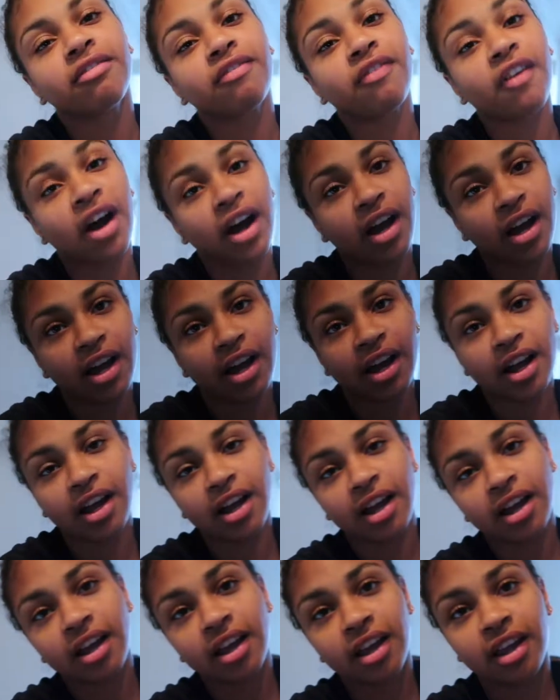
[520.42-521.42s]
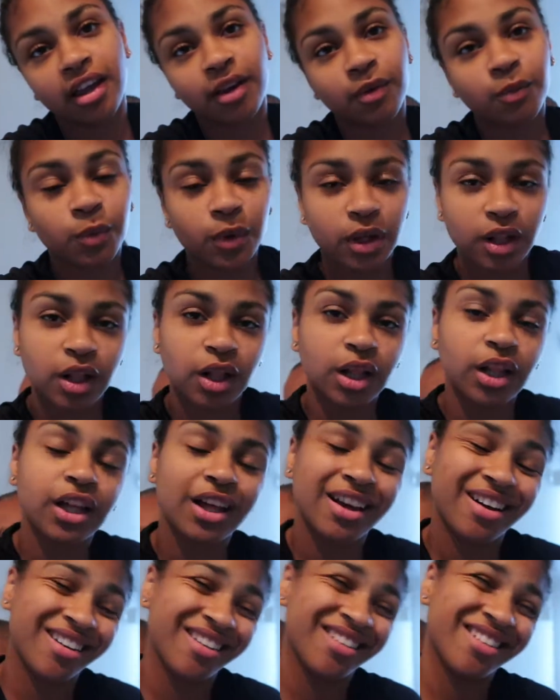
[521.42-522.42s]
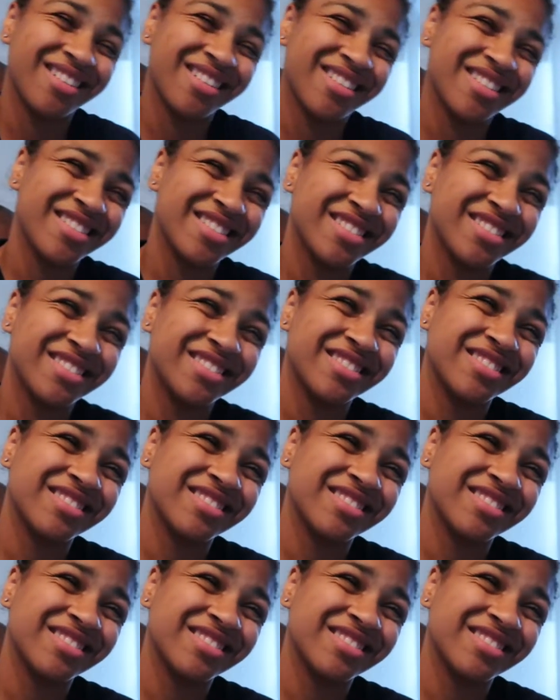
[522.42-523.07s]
Fine, we'll go. Well,